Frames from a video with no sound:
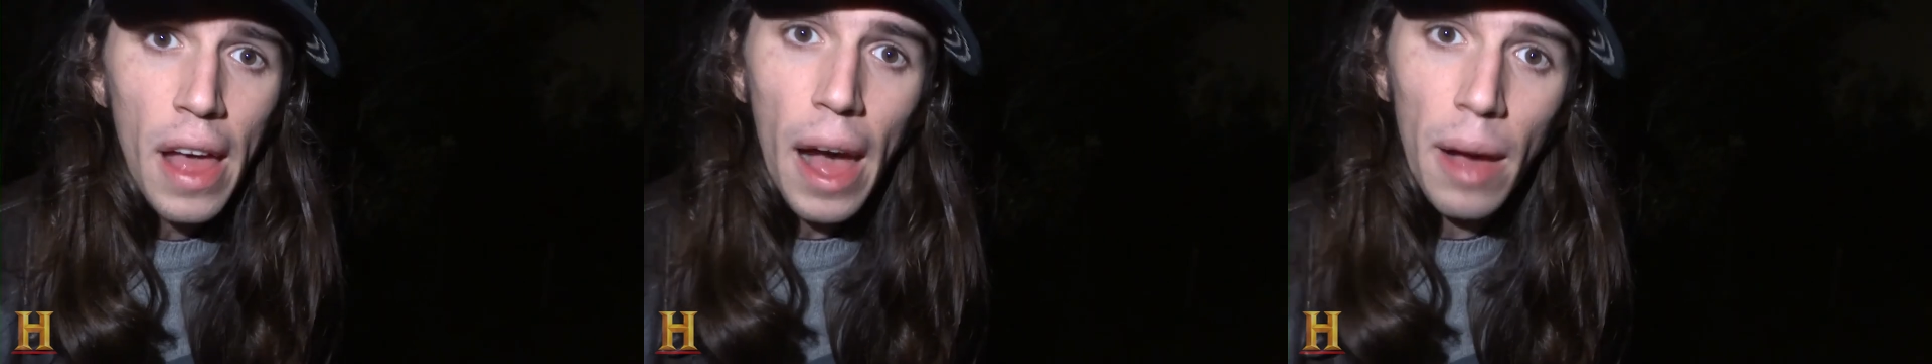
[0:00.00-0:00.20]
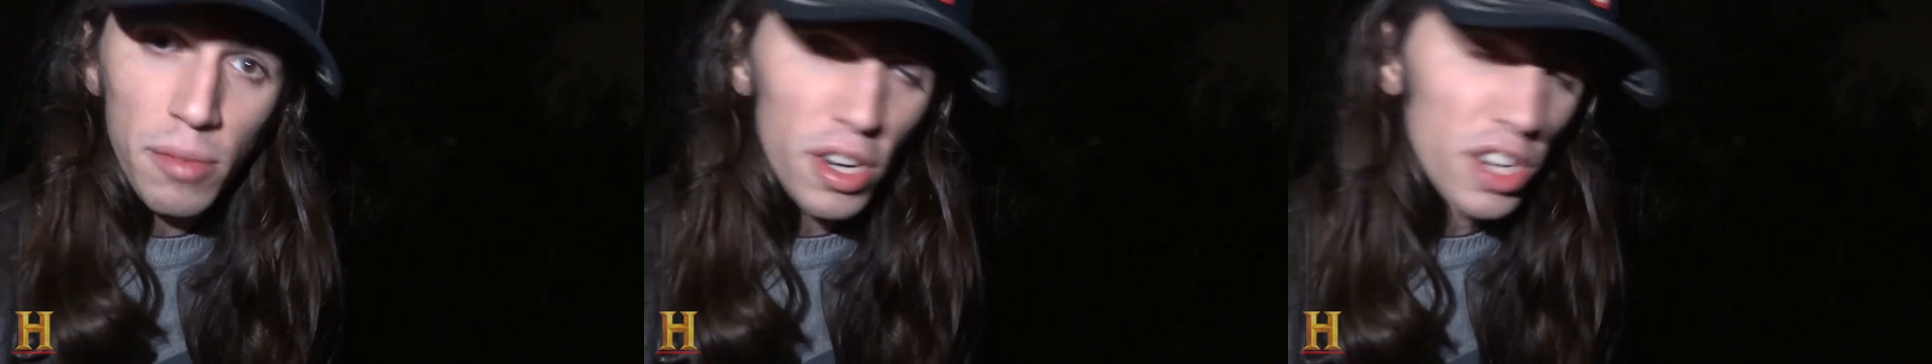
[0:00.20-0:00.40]

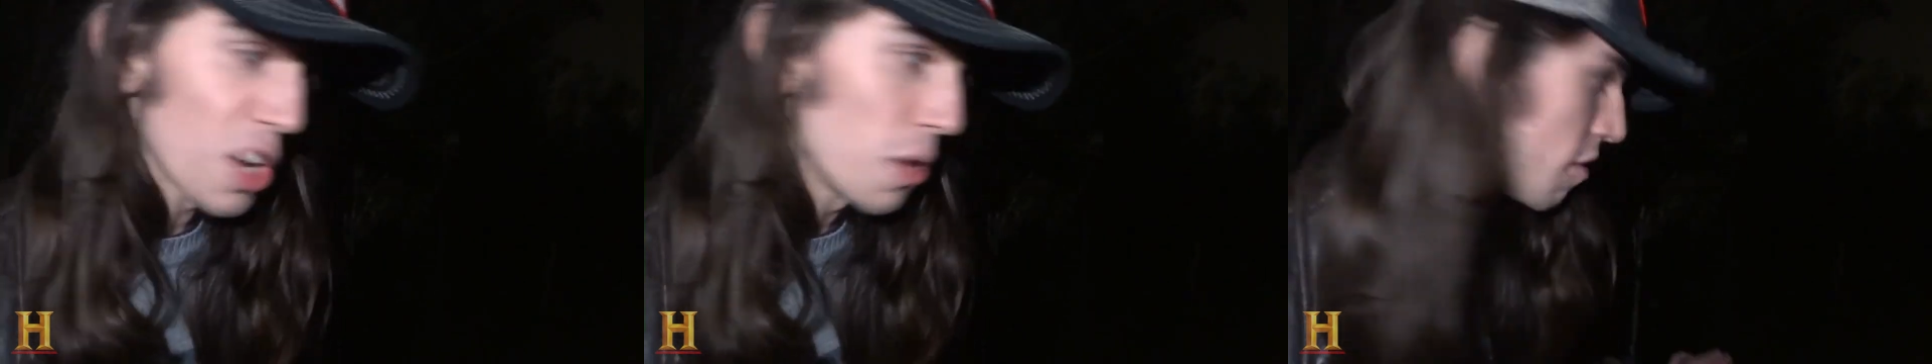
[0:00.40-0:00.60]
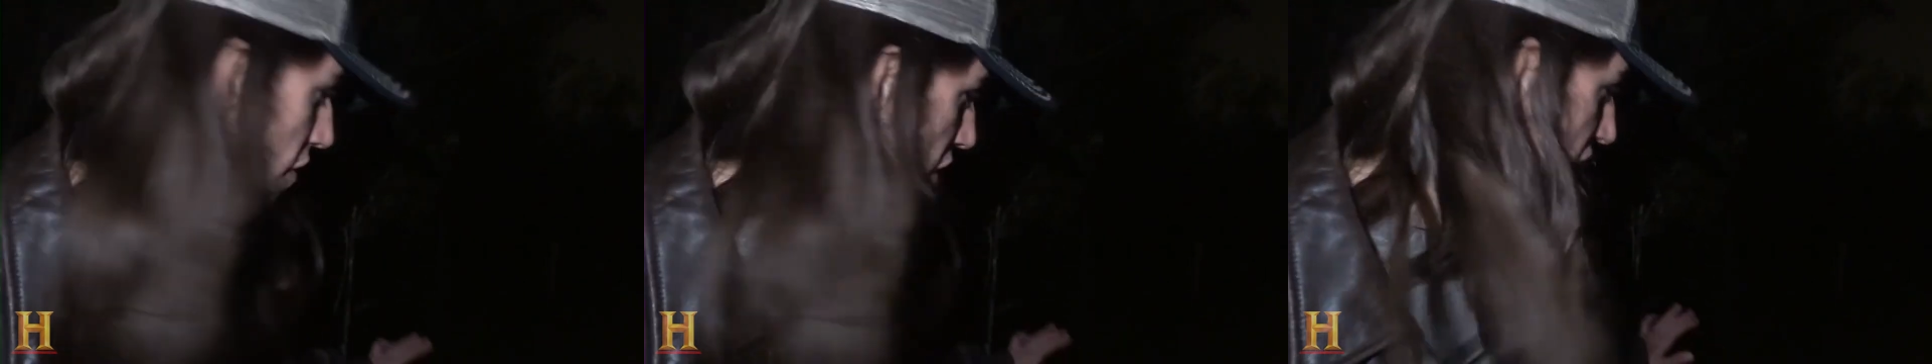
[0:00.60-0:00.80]
I'm gonna go
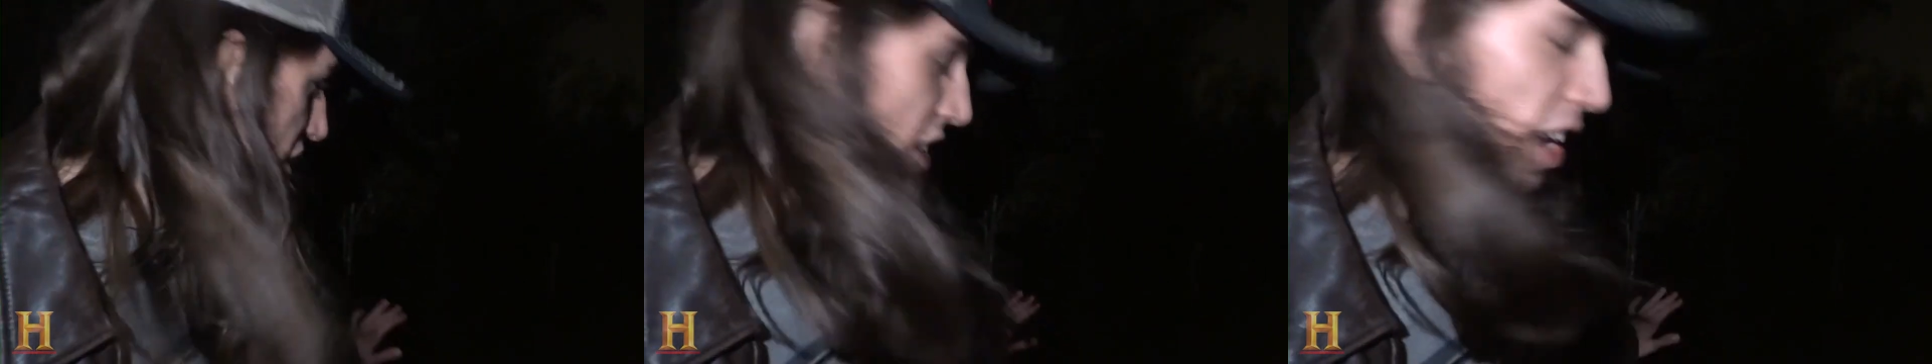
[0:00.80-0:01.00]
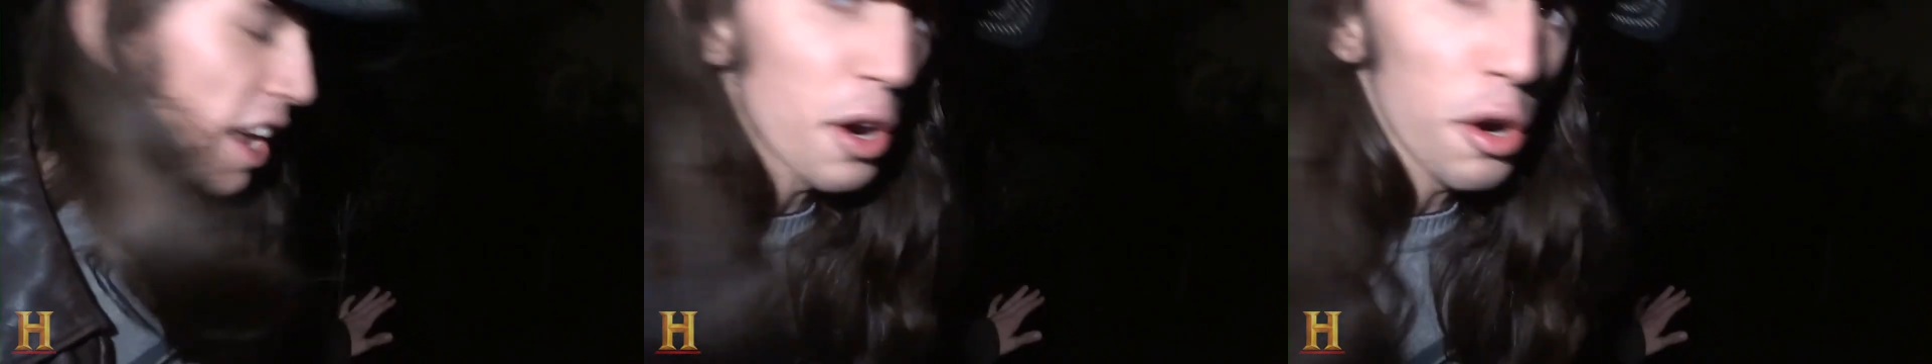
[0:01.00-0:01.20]

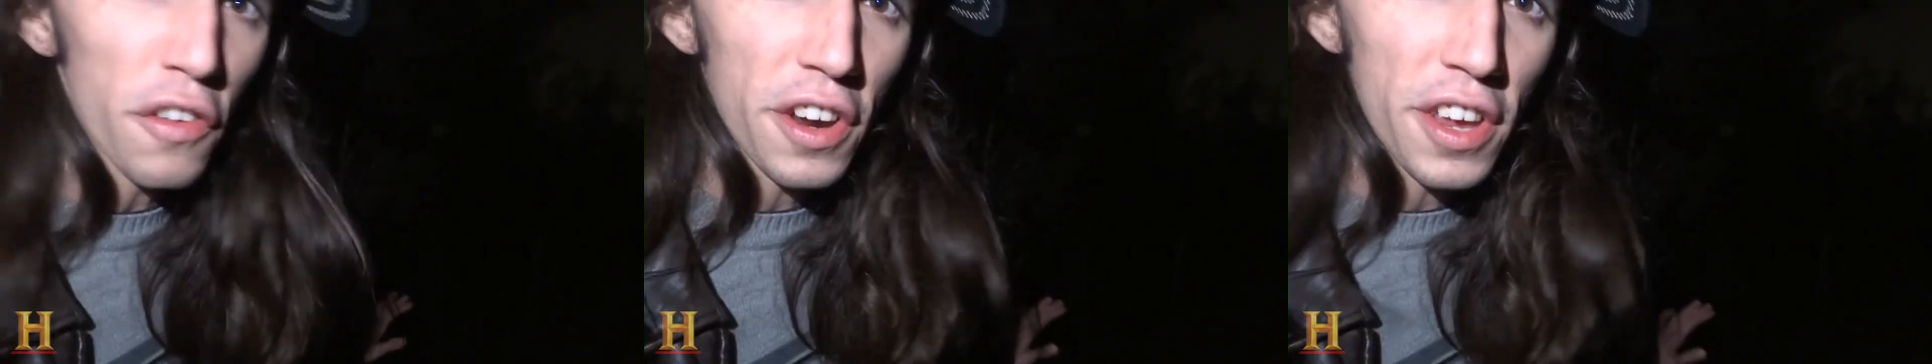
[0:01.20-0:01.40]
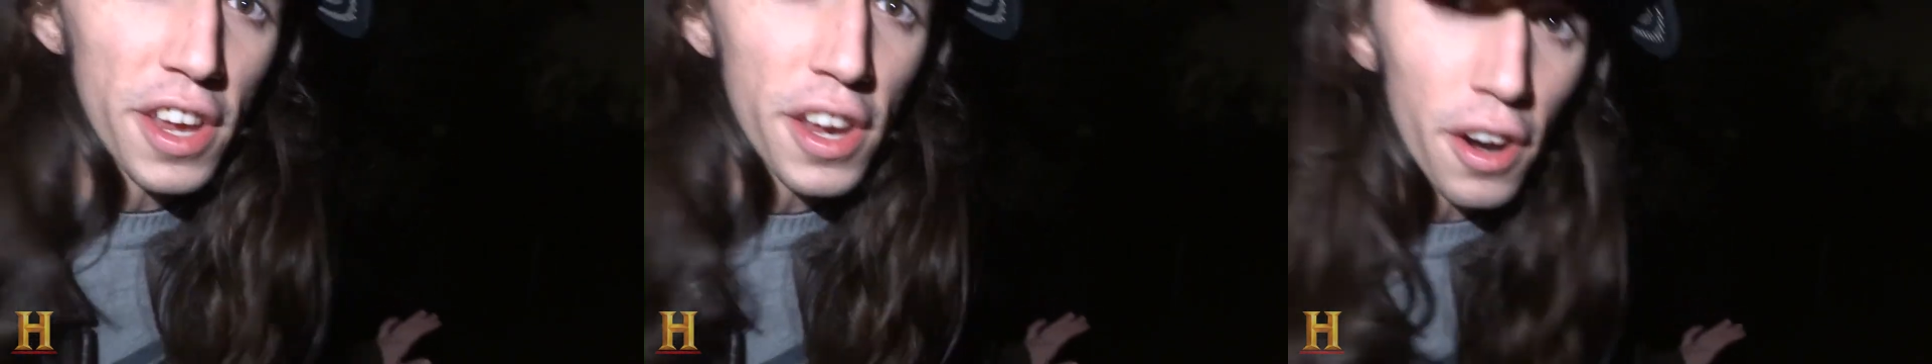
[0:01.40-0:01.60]
investigate over
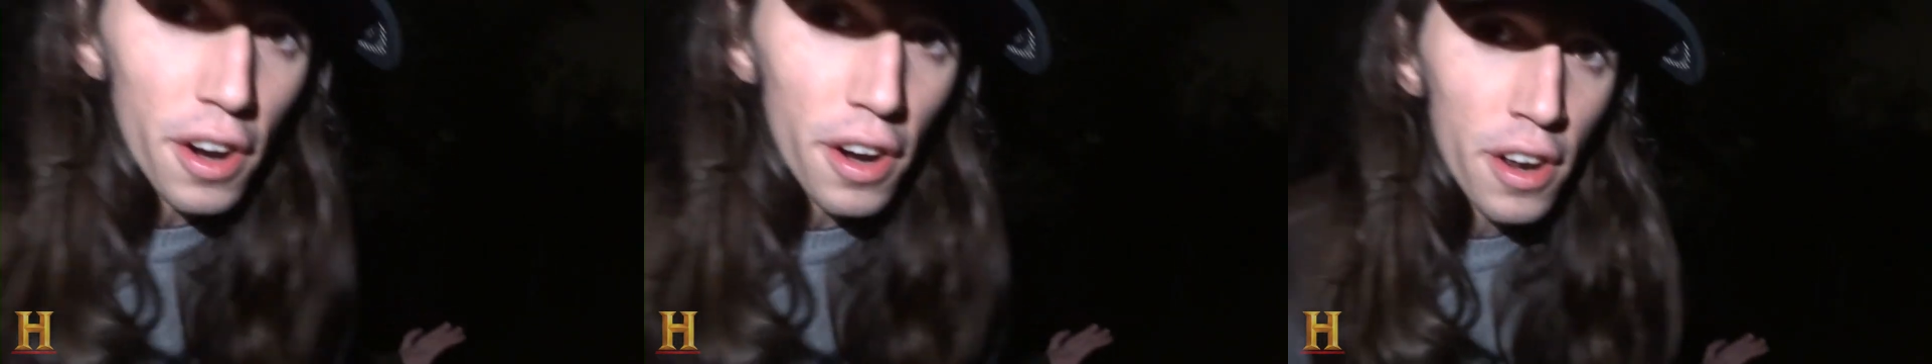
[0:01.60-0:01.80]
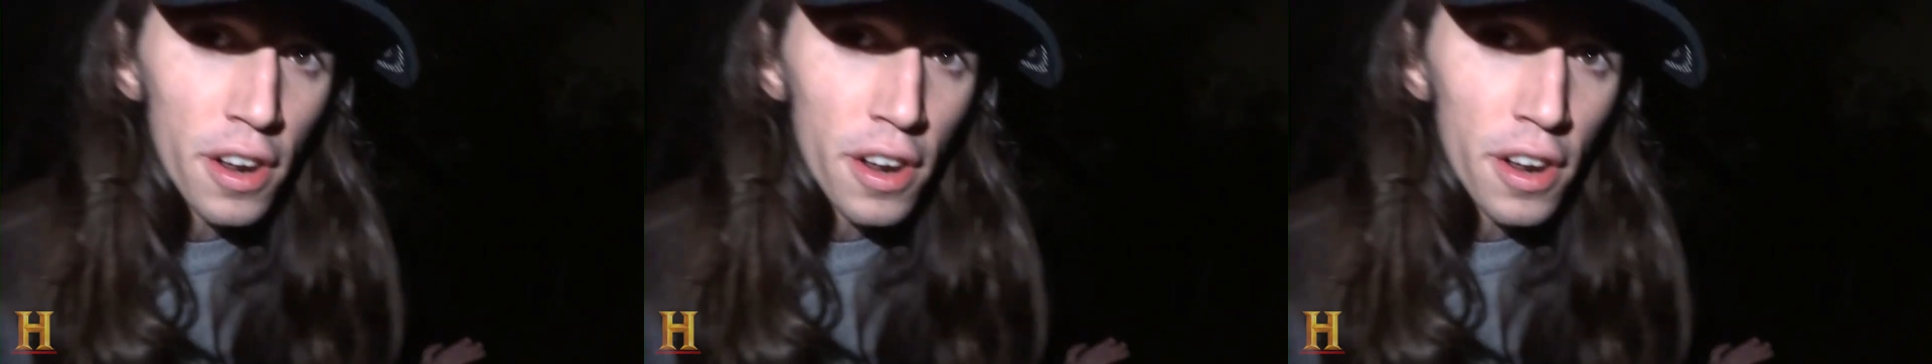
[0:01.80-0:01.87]
here.